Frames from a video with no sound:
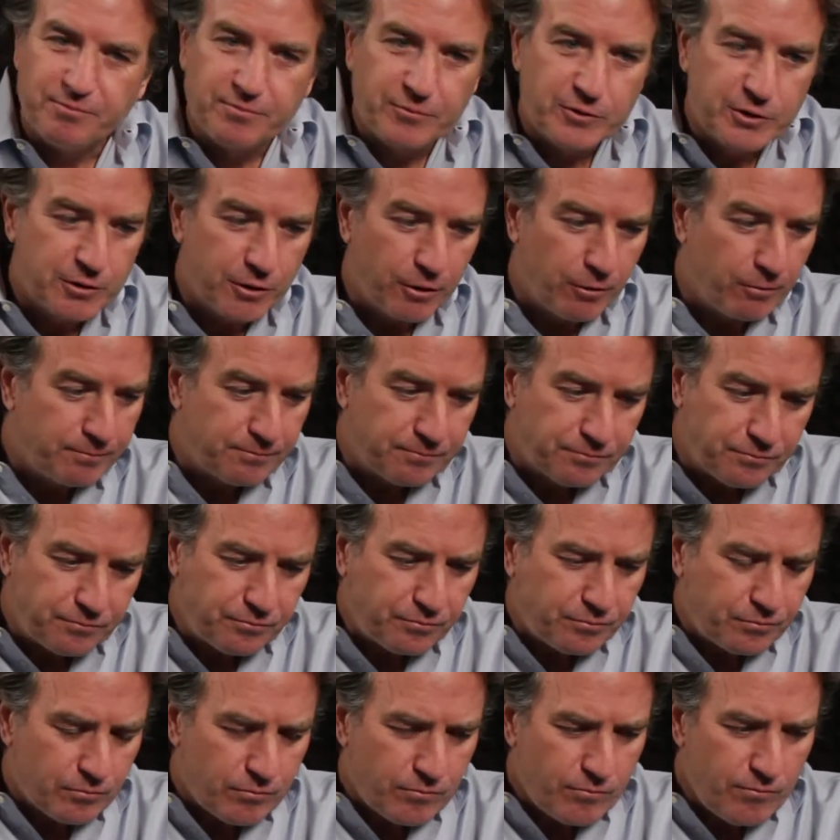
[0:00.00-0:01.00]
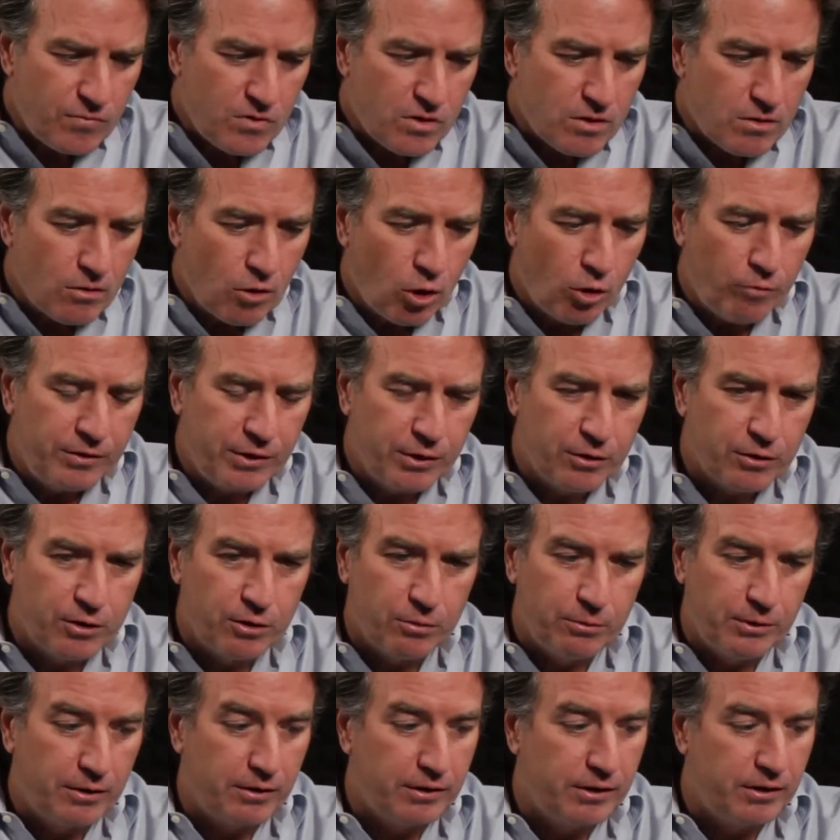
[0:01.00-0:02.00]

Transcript: So, over your career,